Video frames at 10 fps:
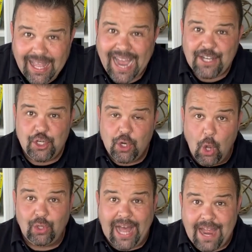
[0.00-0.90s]
I do
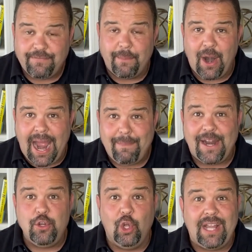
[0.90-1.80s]
go live from our app
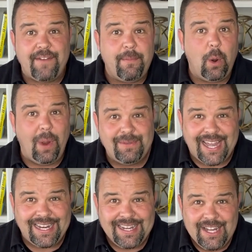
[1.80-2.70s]
and I do go live from our
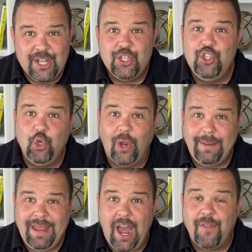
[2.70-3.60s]
website.
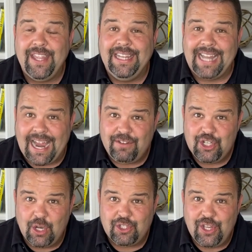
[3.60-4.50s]
Join me on the live
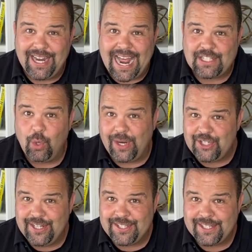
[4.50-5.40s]
show so you can ask
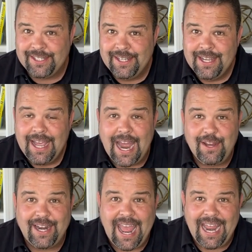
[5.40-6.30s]
questions and
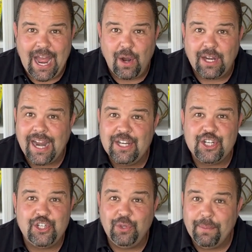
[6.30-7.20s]
you can hang out and kind of
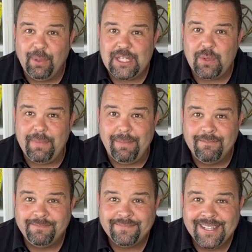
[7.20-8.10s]
just shoot the breeze with me.
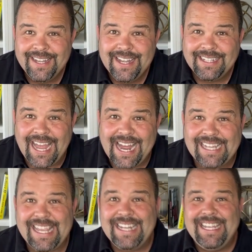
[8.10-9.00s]
Okay
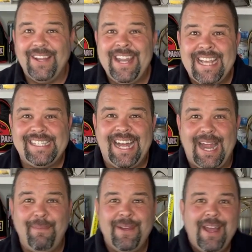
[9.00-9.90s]
guys, until next
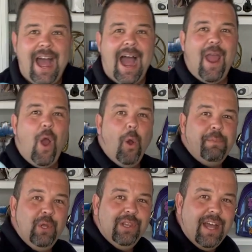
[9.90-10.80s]
time, I hope
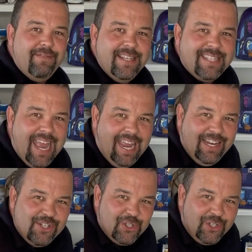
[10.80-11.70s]
you love this
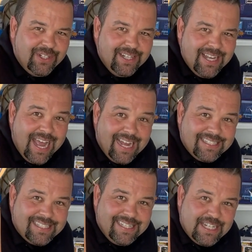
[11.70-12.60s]
Angel and
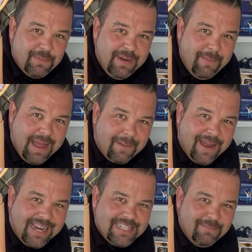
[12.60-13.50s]
Stitch mini
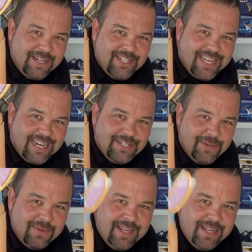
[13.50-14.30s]
backpack as much as I do